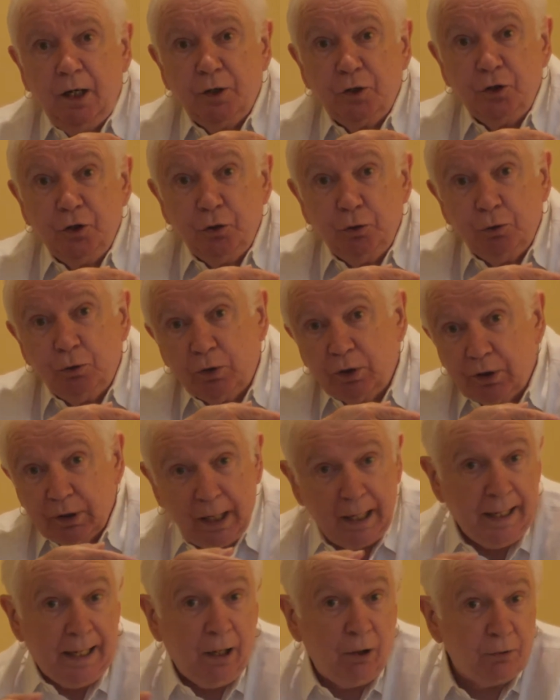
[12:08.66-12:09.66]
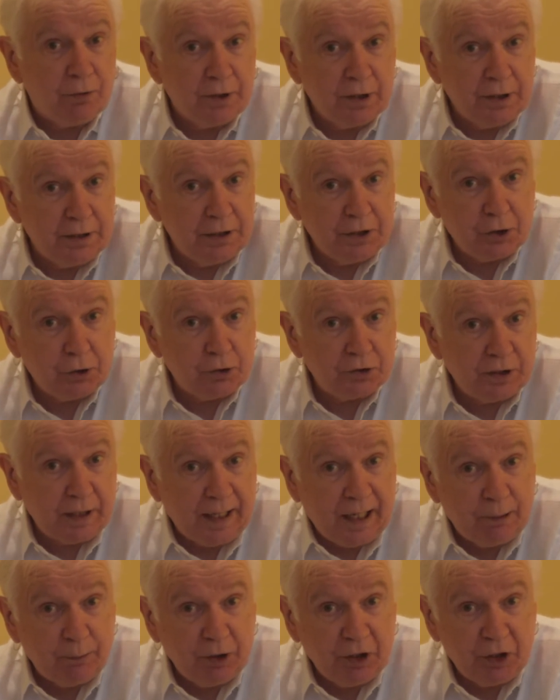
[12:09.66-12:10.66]
You lay out the initial
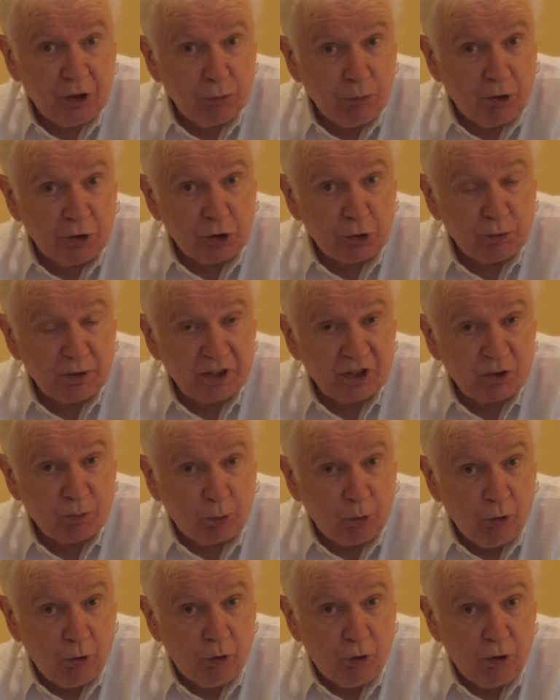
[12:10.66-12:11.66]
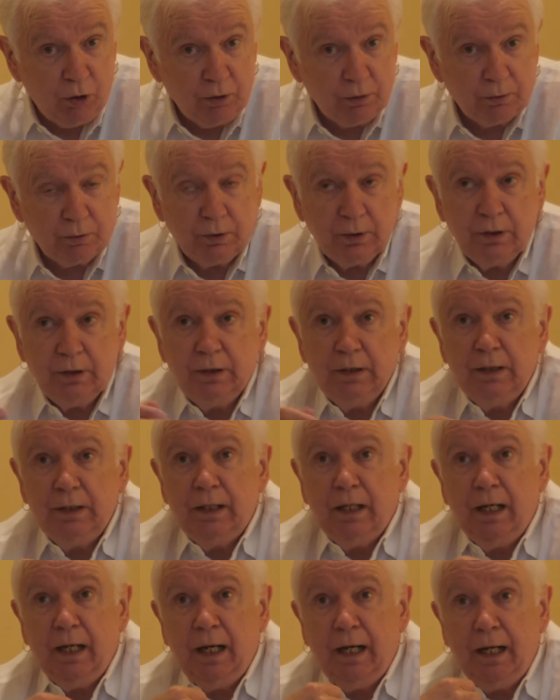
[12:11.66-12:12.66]
dynamic you want to explore.
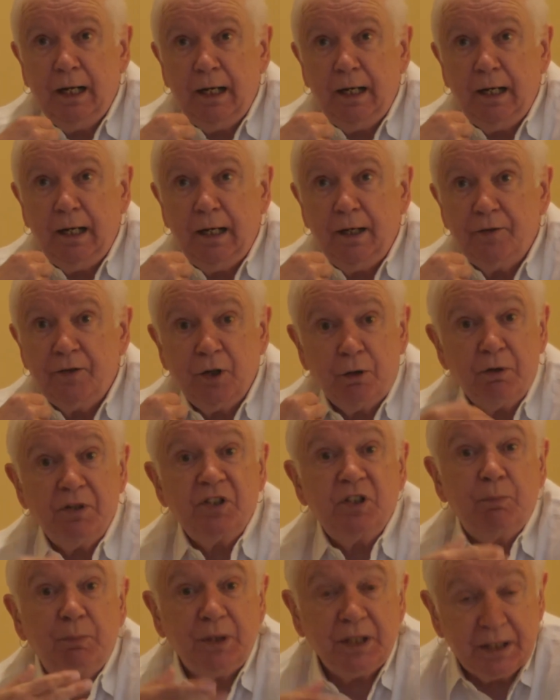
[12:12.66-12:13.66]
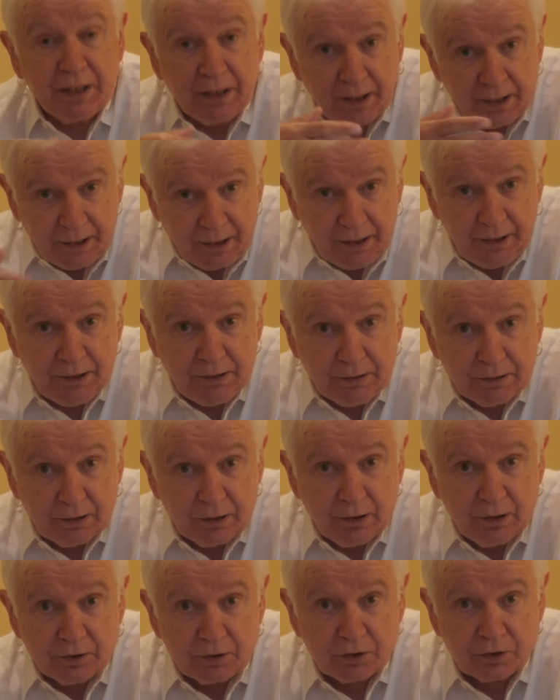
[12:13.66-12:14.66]
There is a beginning
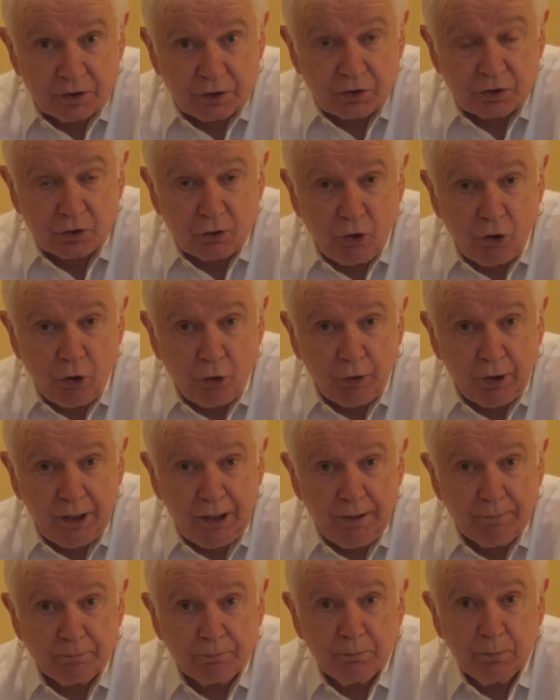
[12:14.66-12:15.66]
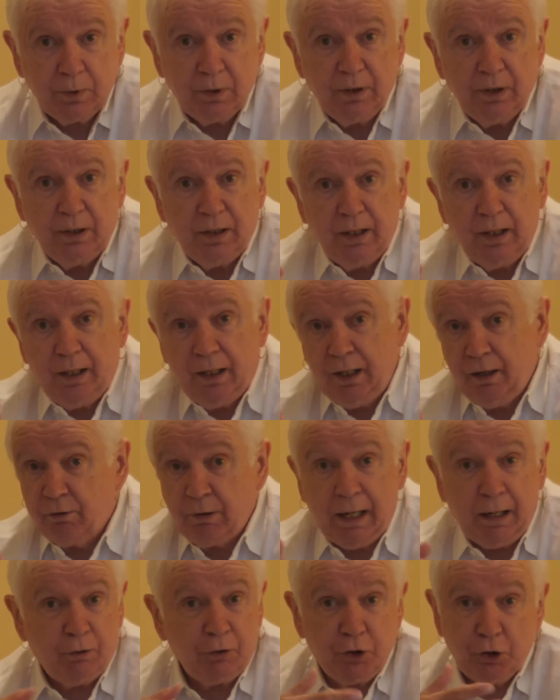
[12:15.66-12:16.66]
to the story
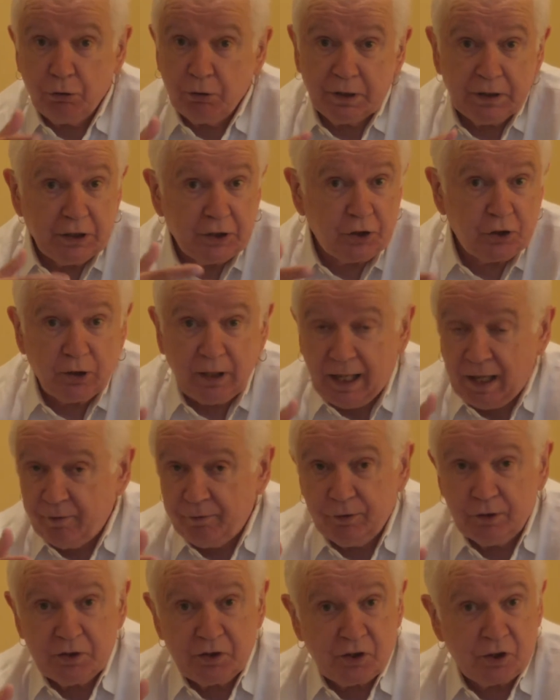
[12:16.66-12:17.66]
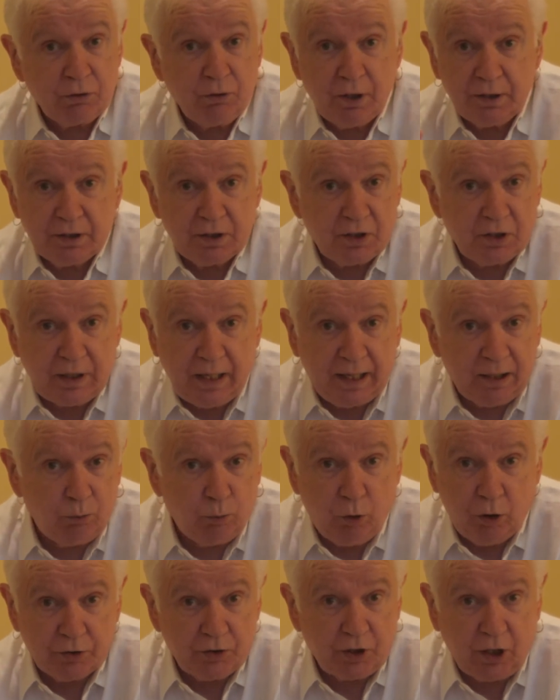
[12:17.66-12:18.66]
around your initial efforts to understand
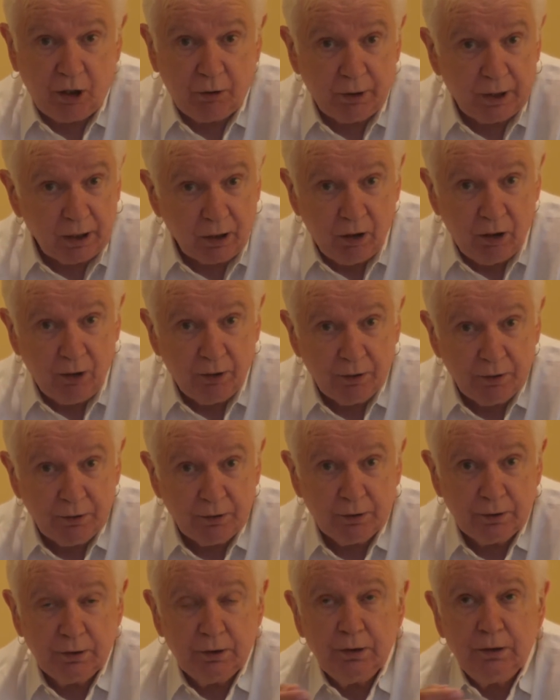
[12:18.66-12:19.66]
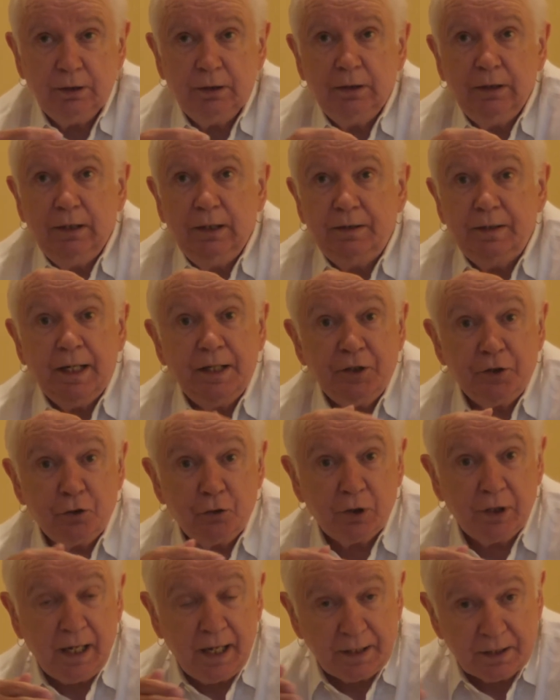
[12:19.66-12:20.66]
what's going on. Then as you
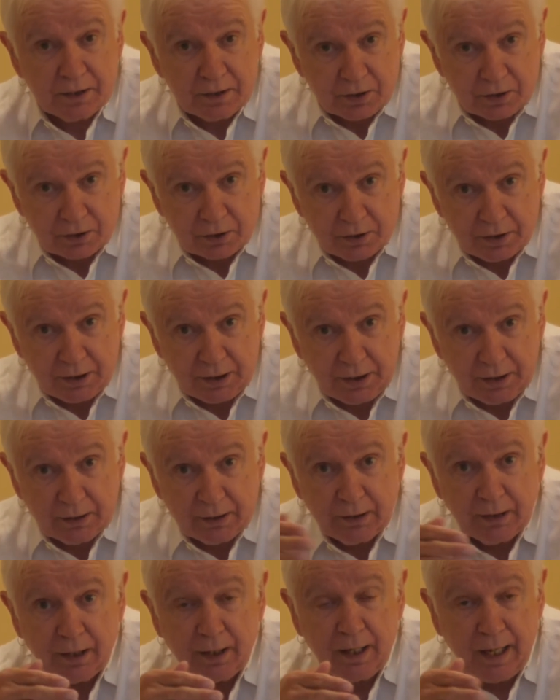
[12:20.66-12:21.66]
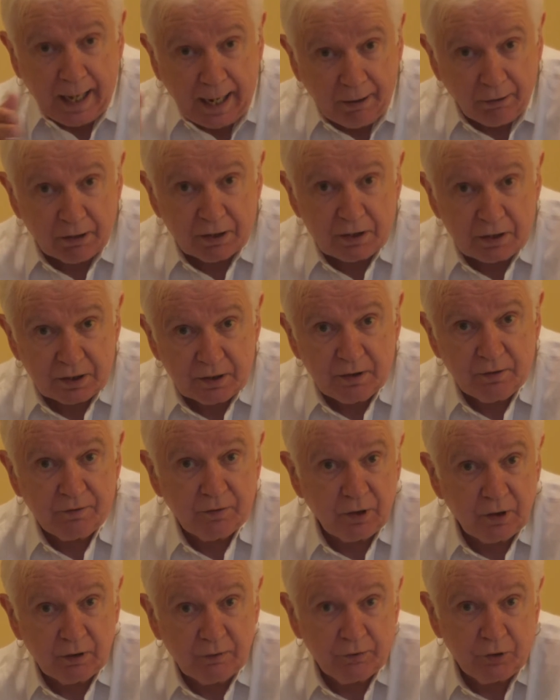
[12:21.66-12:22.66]
get into the narrative
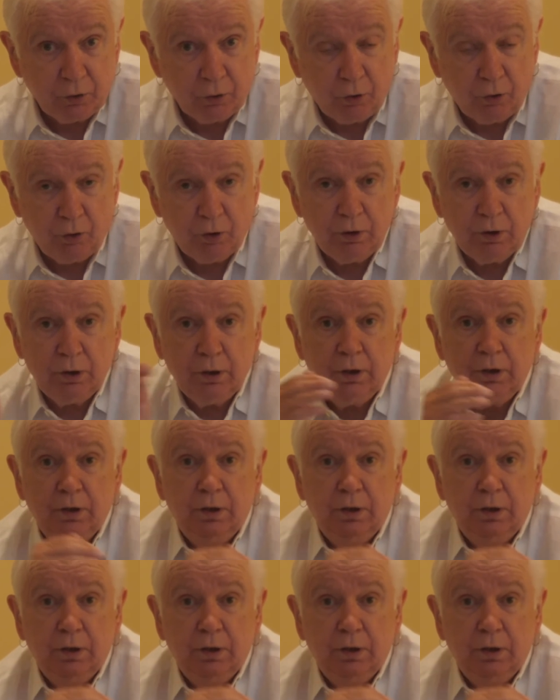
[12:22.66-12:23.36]
of your